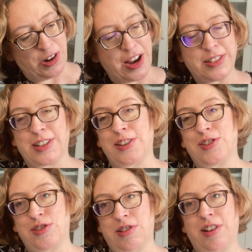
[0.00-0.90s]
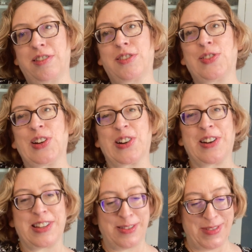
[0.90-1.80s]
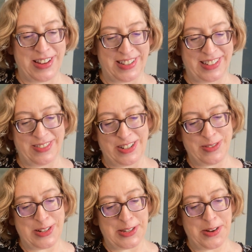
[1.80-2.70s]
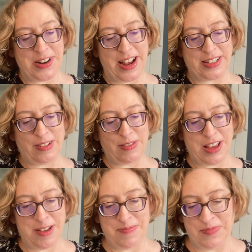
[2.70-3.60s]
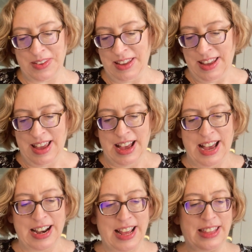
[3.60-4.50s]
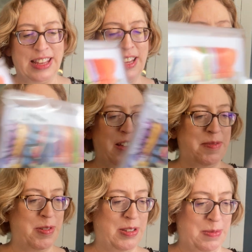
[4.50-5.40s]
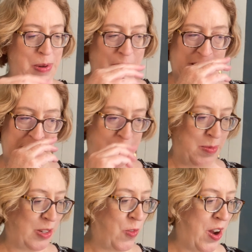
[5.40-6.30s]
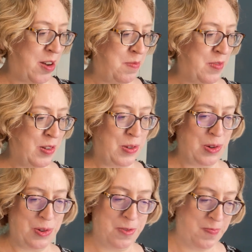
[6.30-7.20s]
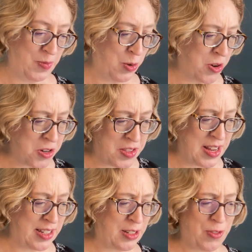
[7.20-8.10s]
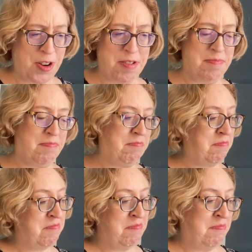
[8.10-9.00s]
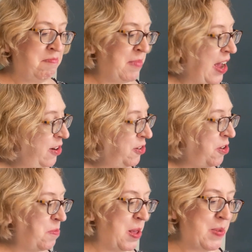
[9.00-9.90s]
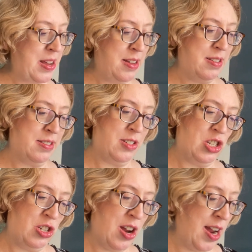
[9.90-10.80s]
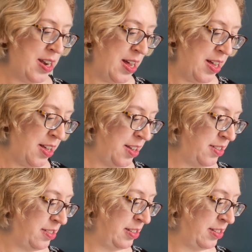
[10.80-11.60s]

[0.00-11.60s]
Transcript: cross-stitch charts for Christmas, which was so nice of them. And I think it was partly Emme's friend who ordered these from, I don't know, maybe China,